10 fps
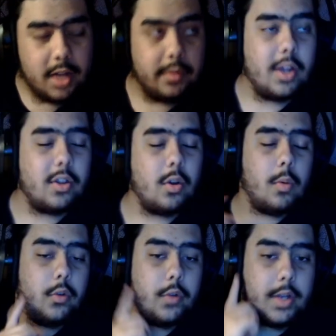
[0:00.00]
if you guys are
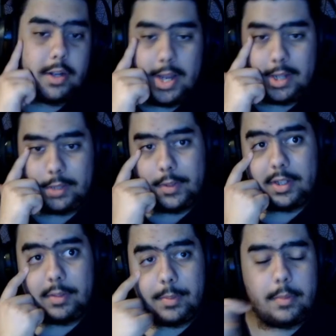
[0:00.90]
wondering how to activate
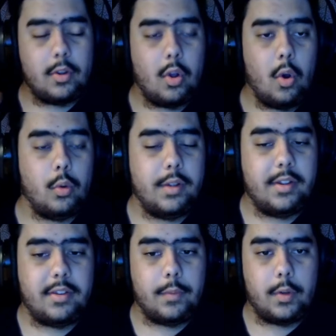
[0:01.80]
this beam, there's a whole
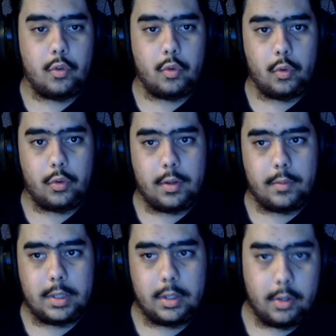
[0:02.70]
list of controls and
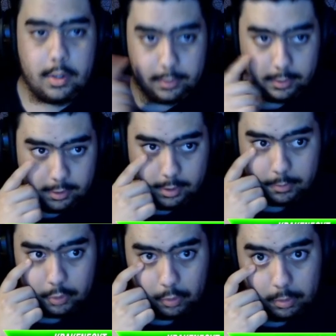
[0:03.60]
everything. You guys can set them
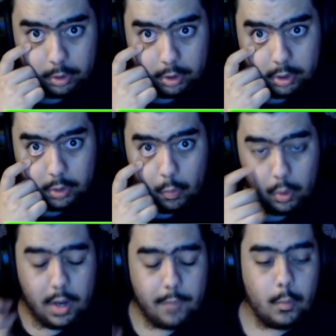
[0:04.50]
to literally
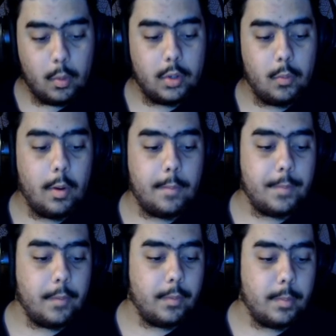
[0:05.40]
whatever one you want.
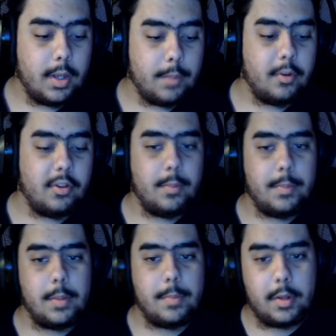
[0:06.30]
But for me, I press the
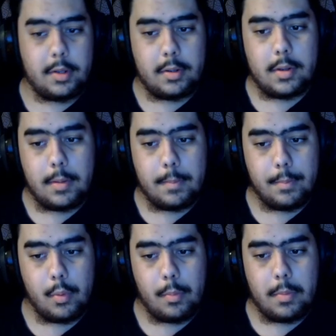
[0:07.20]
B button.
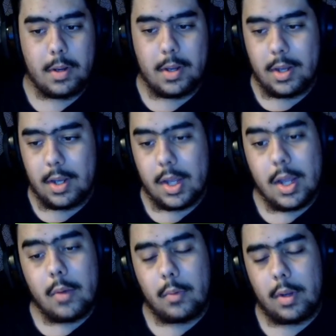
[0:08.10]
Boom.
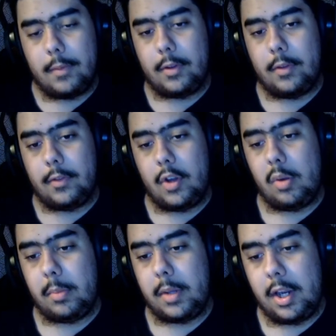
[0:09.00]
The other says the
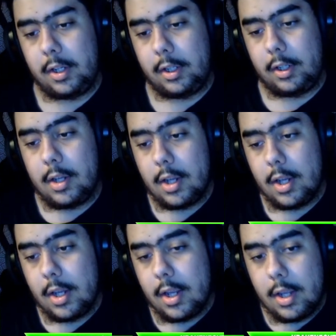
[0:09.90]
arm cannon.
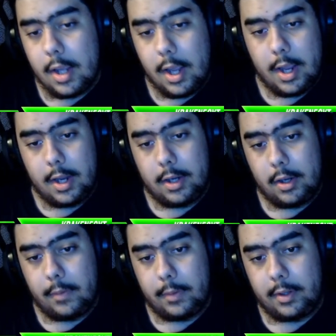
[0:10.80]
And
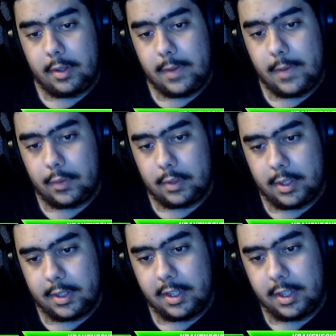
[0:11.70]
obviously left
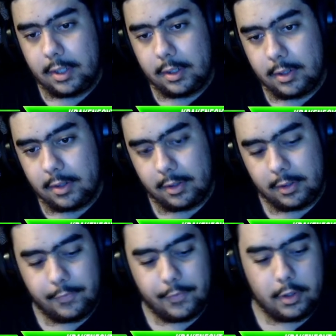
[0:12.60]
click is how
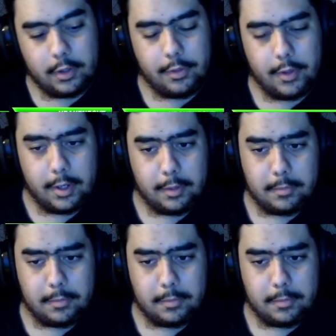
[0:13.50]
you fire the thing. I